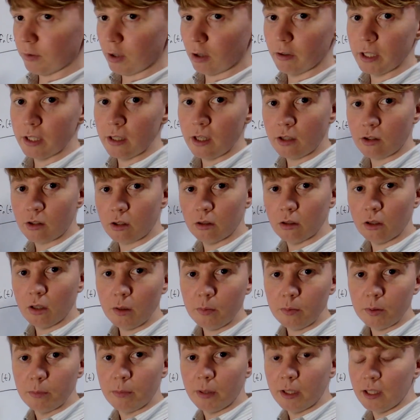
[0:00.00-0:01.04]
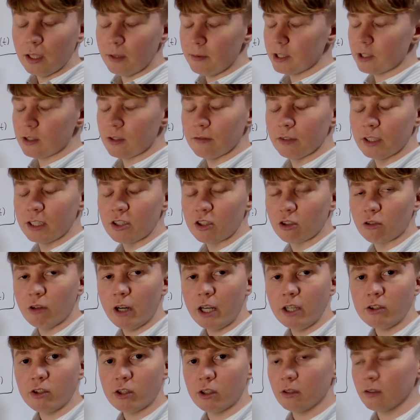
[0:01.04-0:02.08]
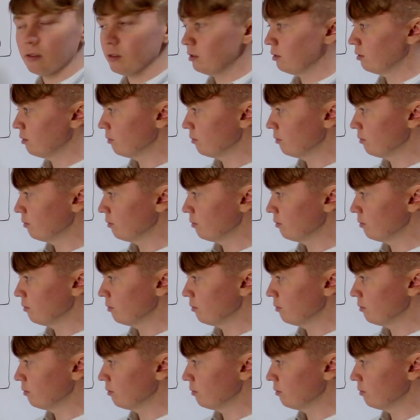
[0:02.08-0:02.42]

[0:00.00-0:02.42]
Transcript: our initial upper limit of integration